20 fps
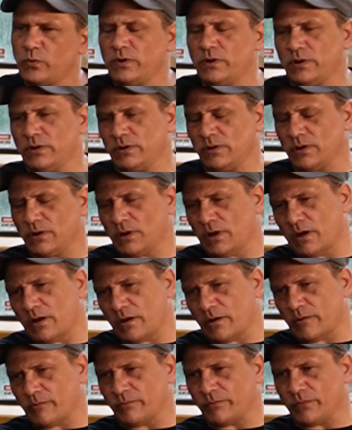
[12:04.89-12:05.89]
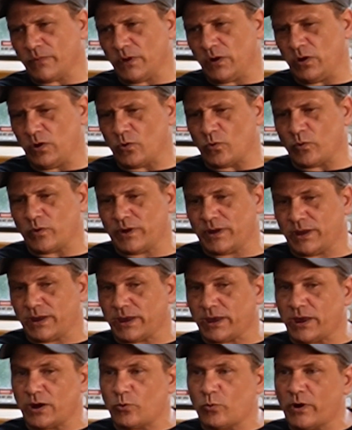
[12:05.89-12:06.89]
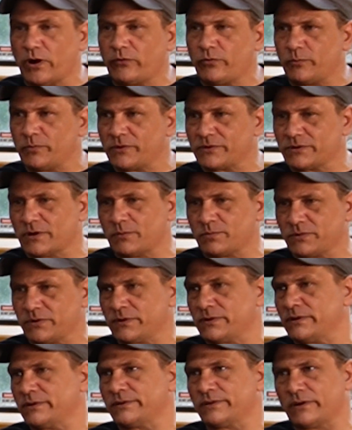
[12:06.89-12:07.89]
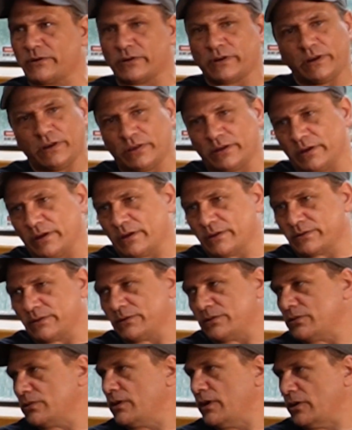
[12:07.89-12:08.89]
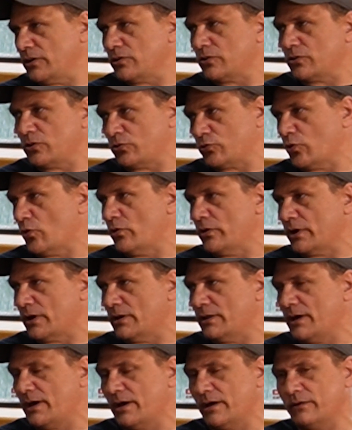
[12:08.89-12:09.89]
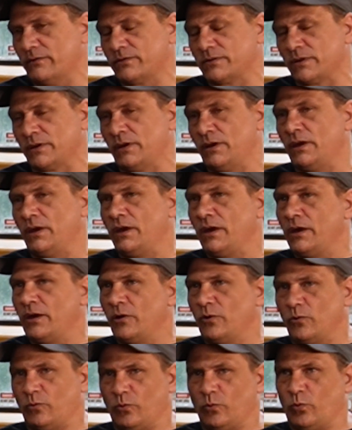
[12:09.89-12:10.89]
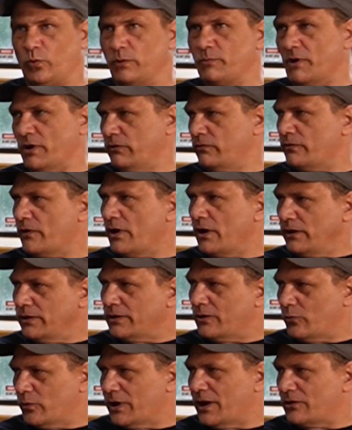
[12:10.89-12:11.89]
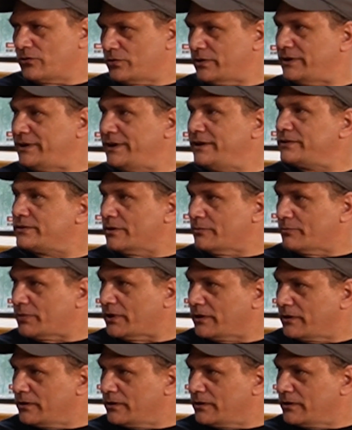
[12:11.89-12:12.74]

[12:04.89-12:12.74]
we, get away from the substances that are killing us and controlling our lives, we might find that we actually need something.